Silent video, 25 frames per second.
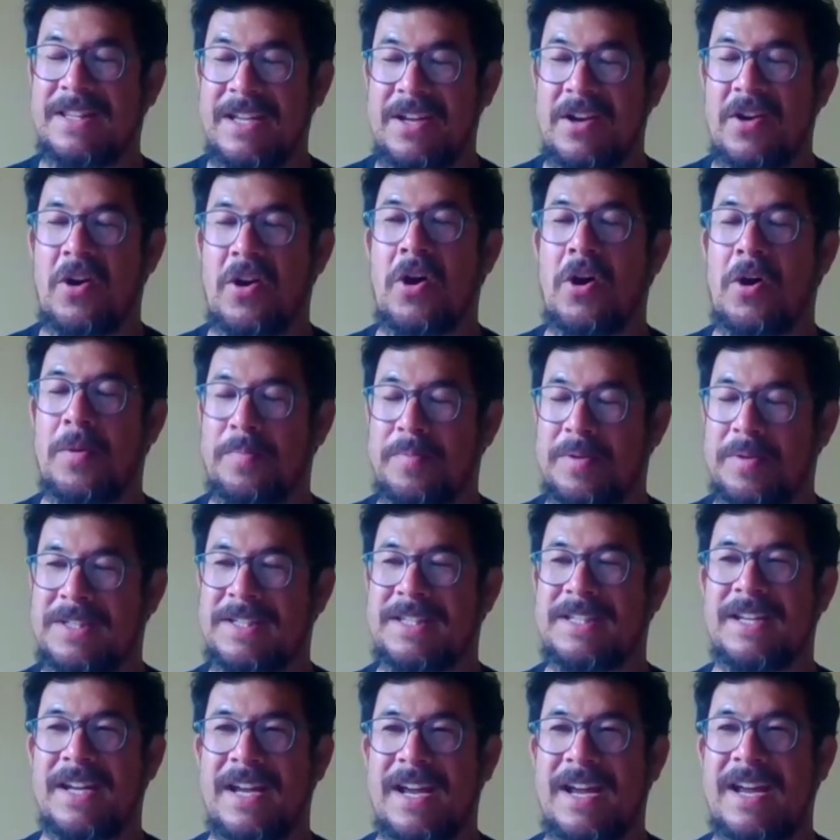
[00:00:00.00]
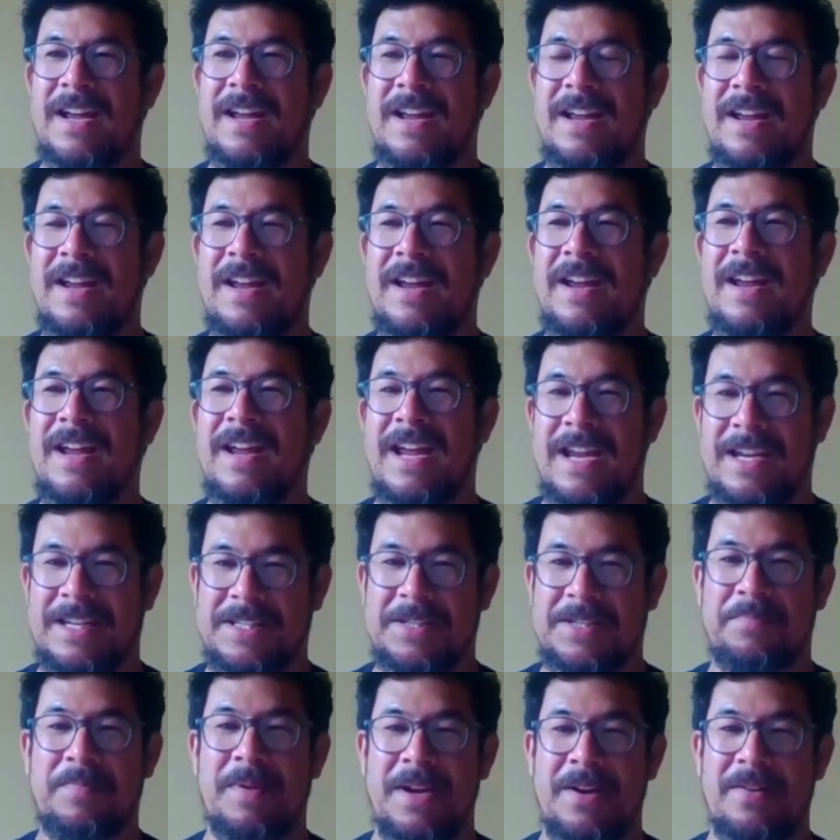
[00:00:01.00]
the opposite
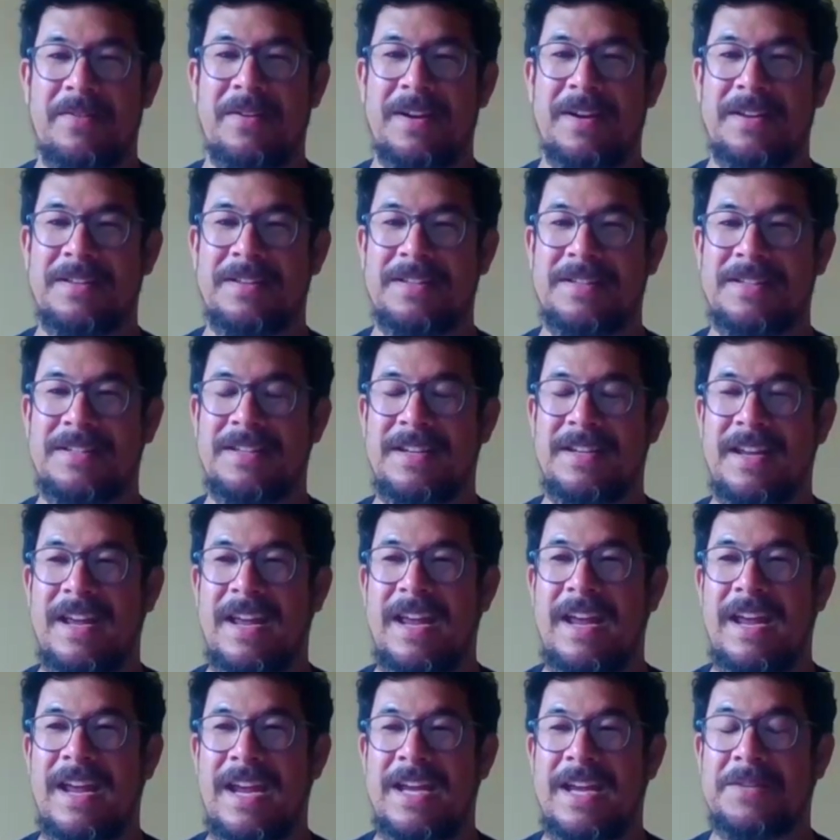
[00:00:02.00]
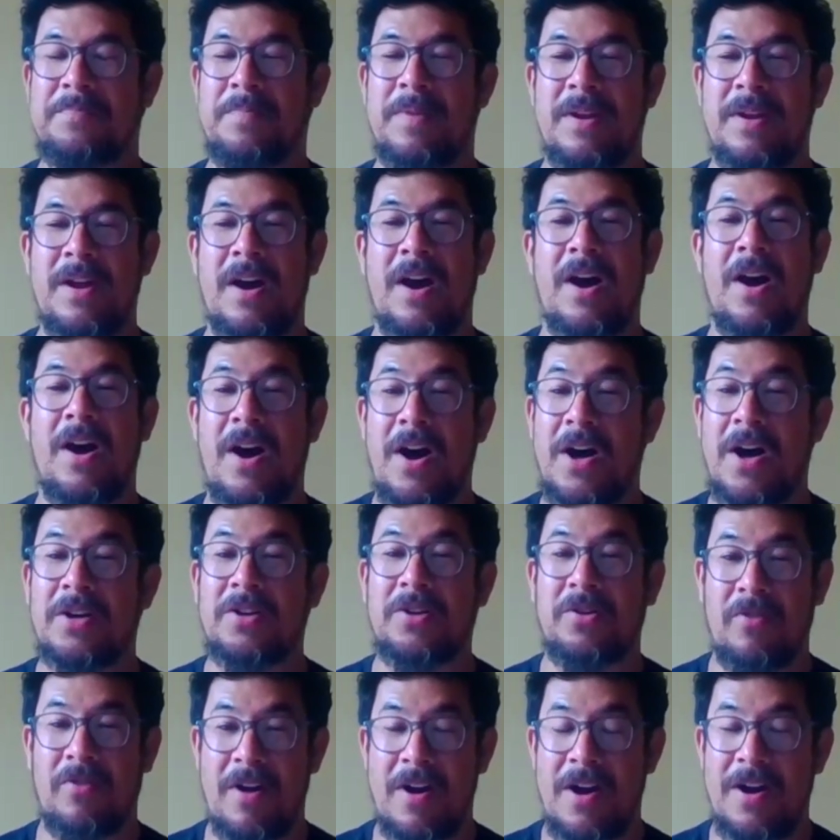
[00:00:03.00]
experience. It's been a hard
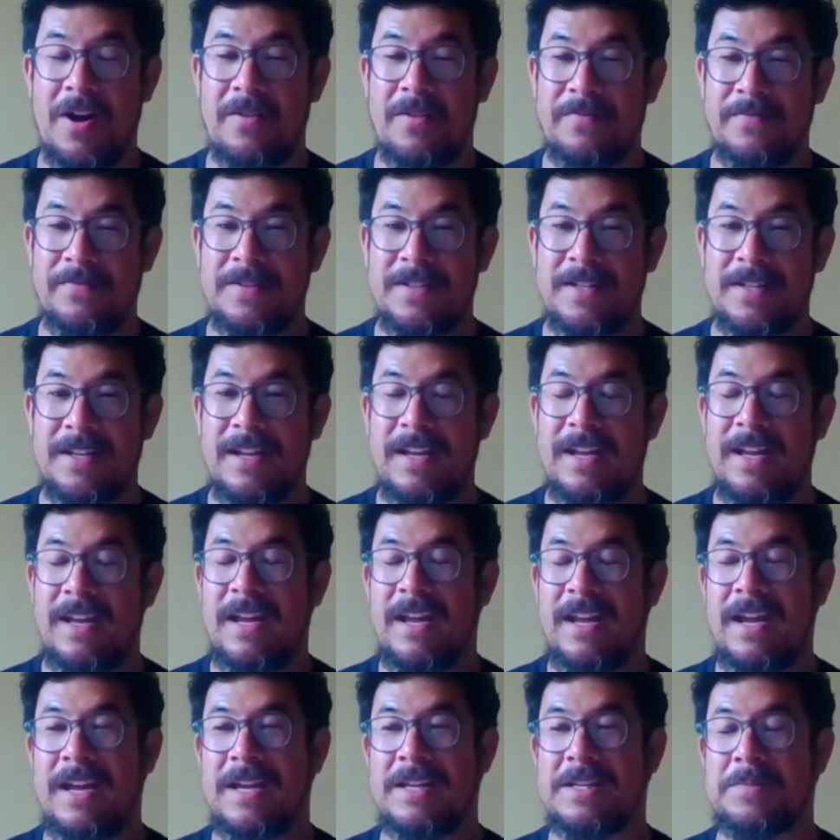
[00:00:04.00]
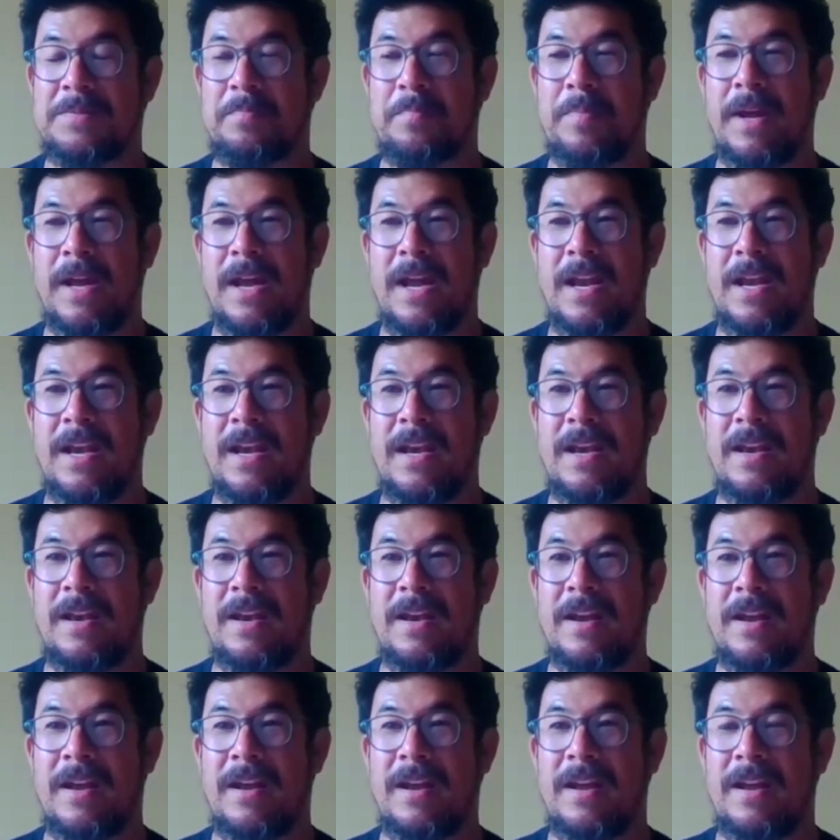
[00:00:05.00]
graft. It's been
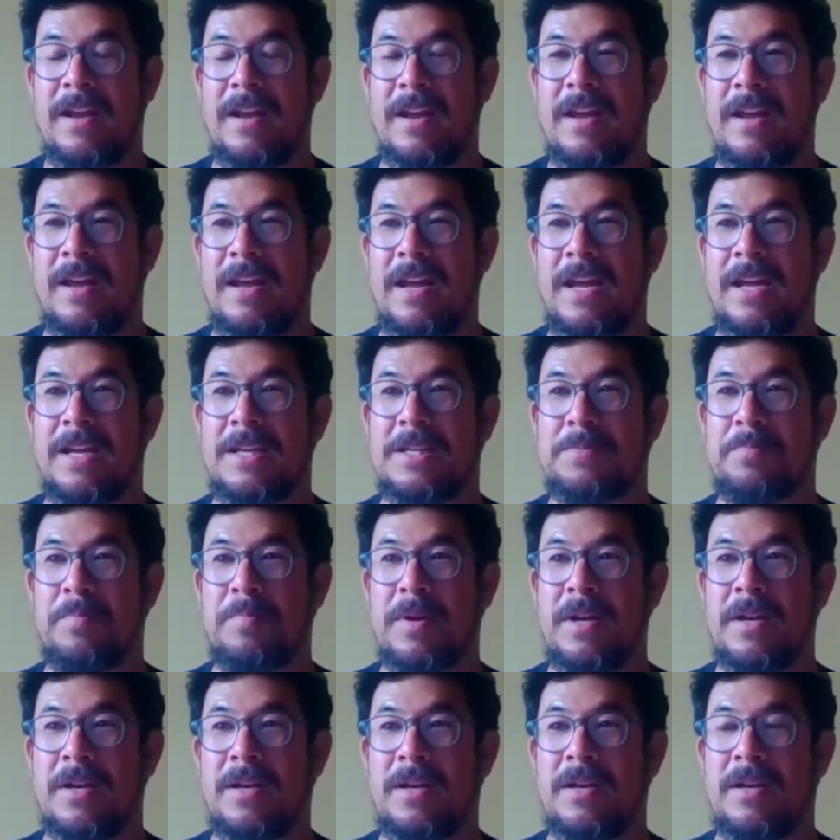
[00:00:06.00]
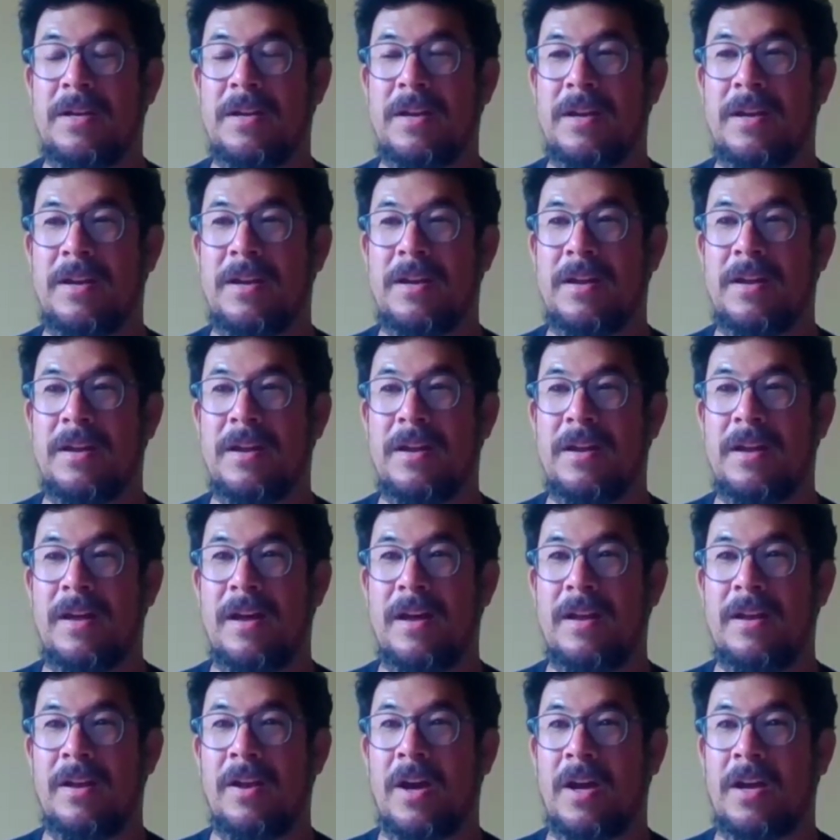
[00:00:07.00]
it's been
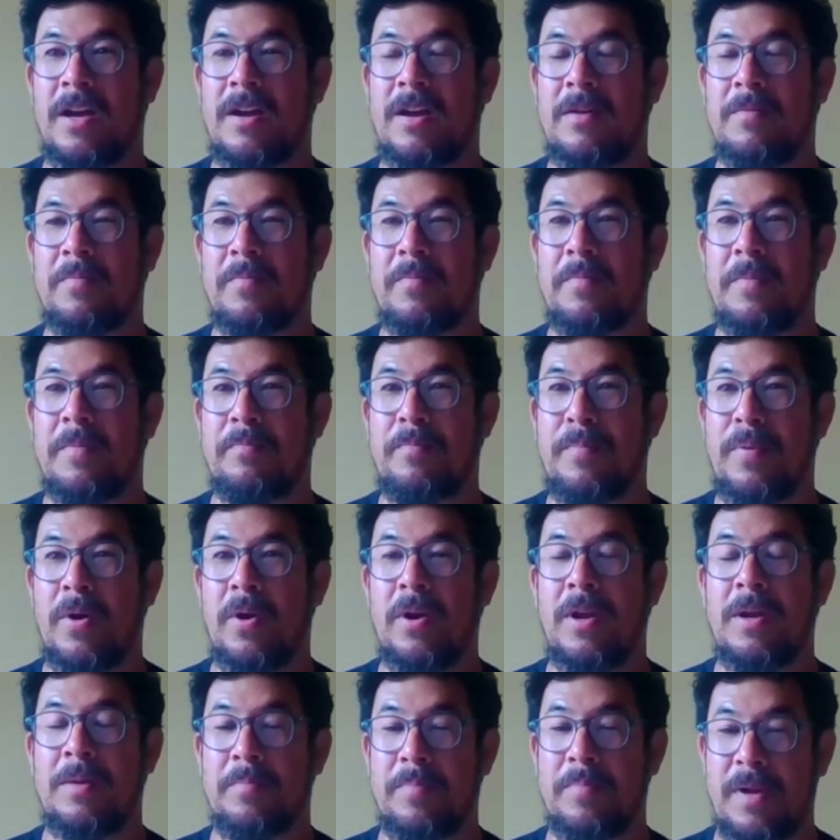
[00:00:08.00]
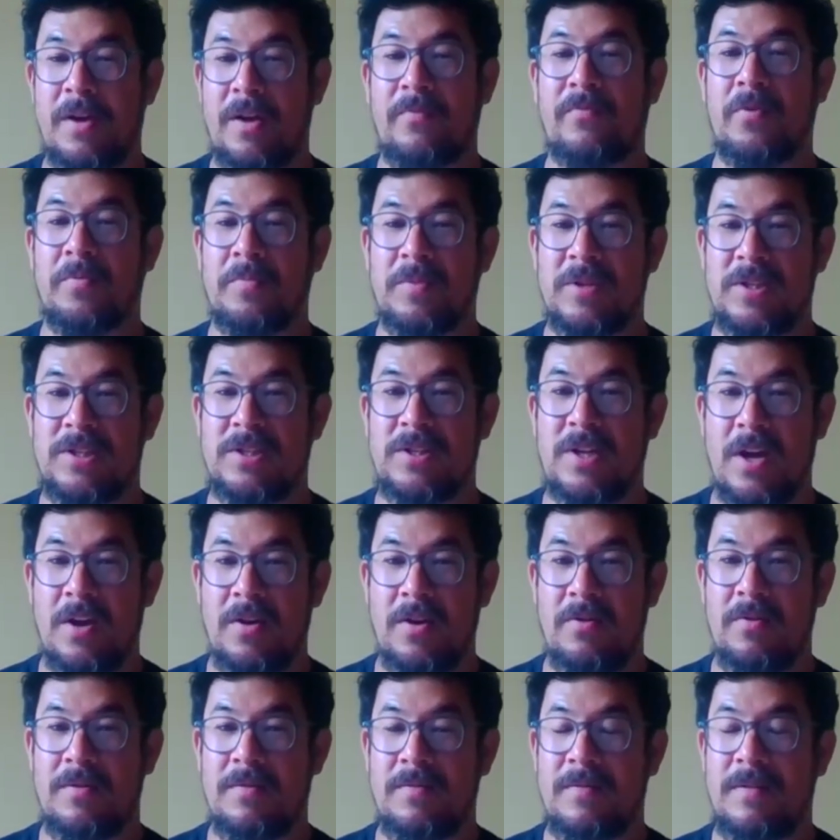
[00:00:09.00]
like pulling blood from a
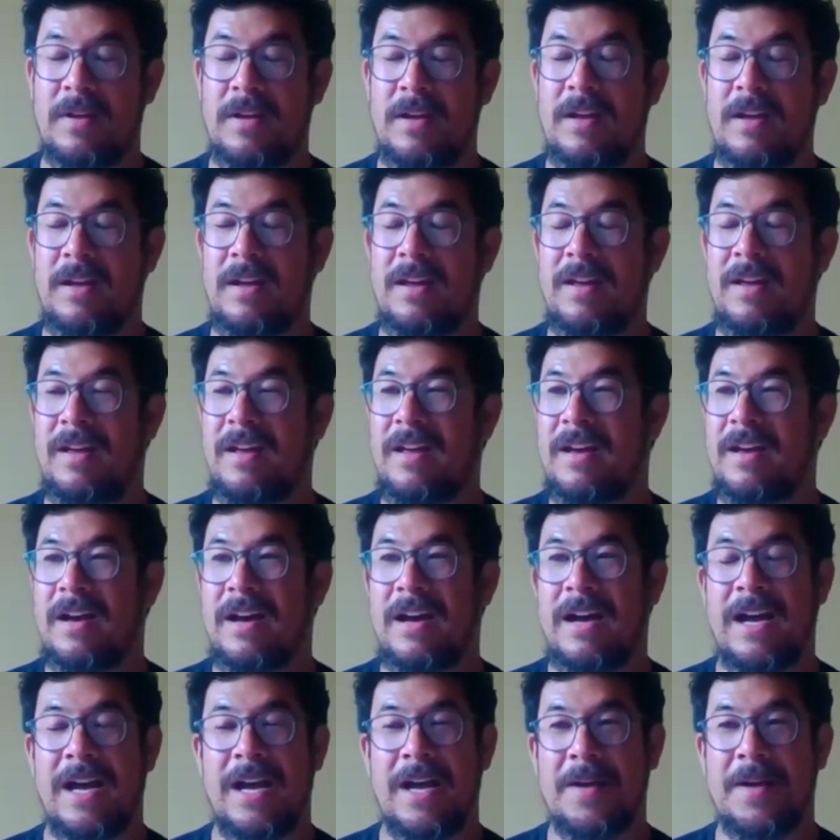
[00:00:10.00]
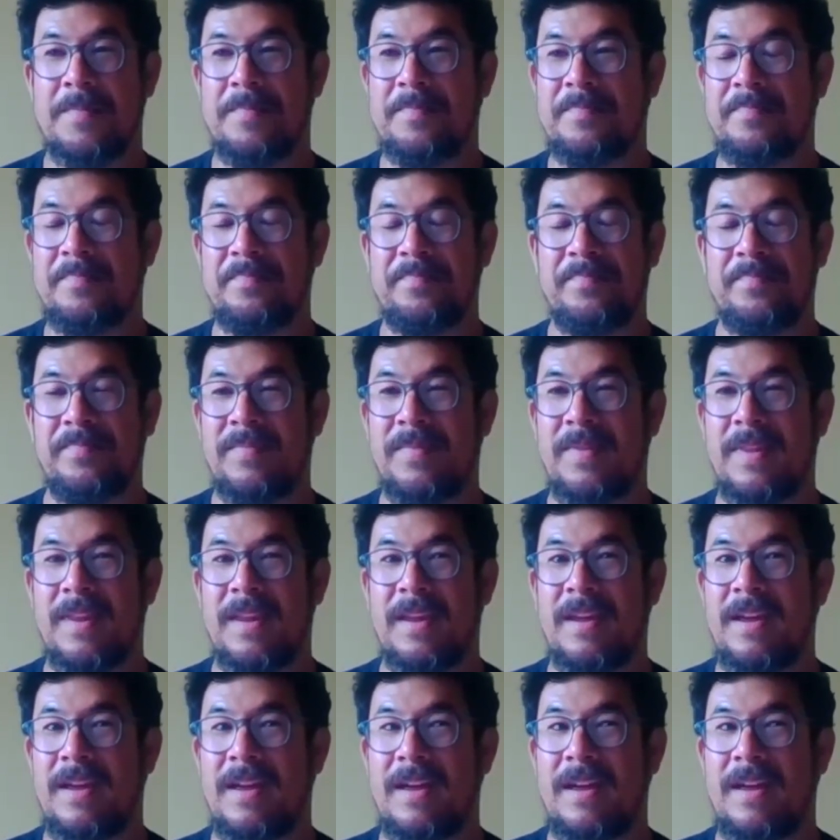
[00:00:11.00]
stone. Um,
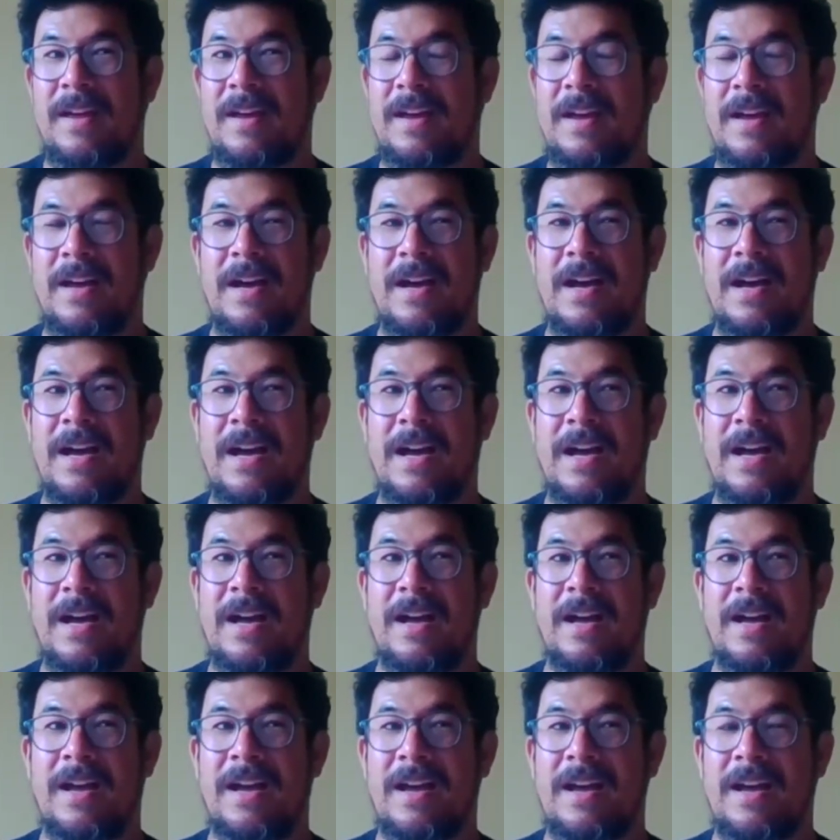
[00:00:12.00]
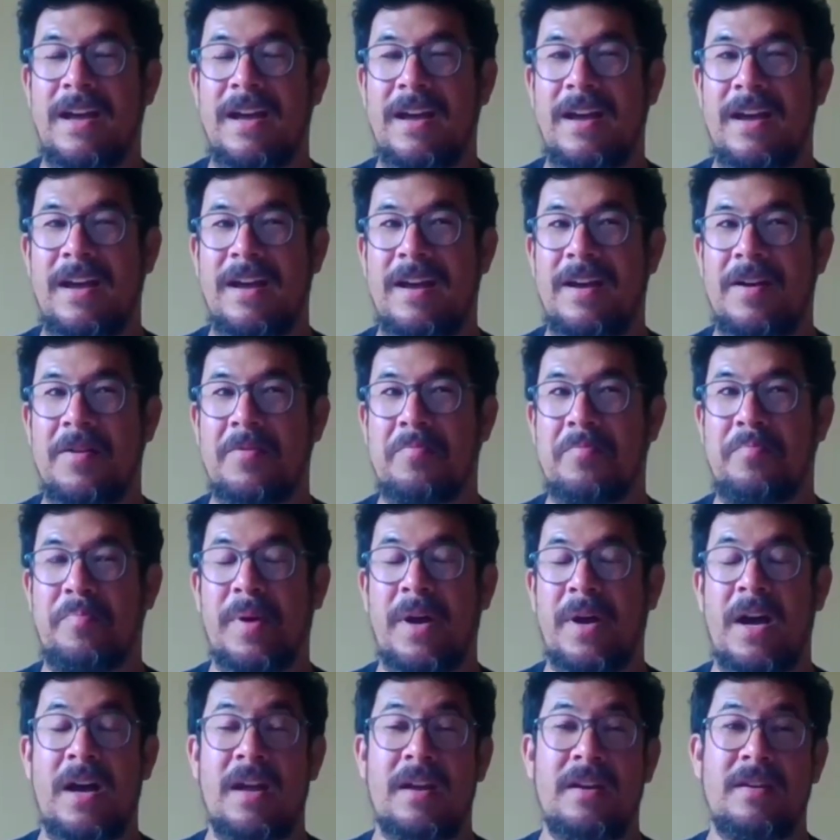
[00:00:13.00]
uh,
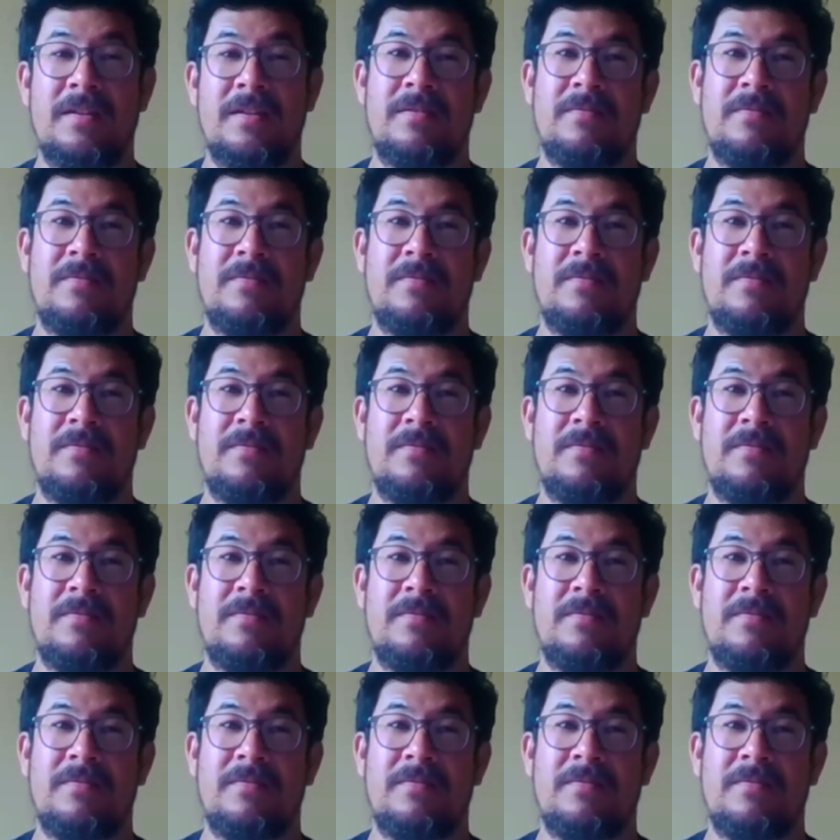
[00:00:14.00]
but